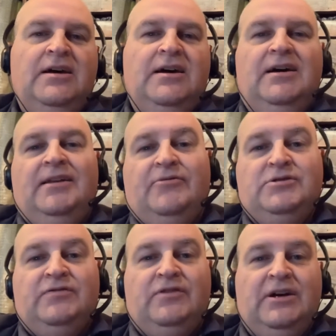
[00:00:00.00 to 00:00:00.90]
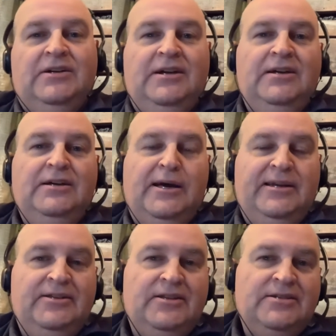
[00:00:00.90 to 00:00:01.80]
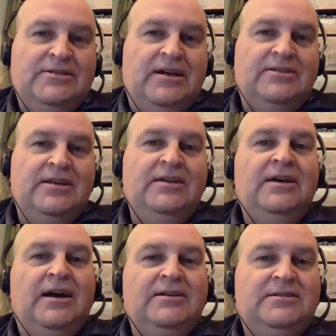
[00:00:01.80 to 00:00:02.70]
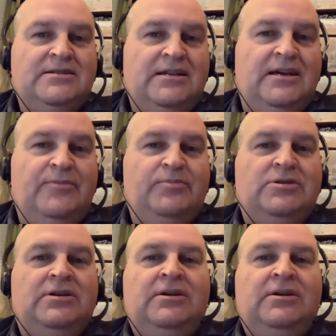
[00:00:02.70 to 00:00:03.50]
That was a Friday, and into the Saturday, I slept.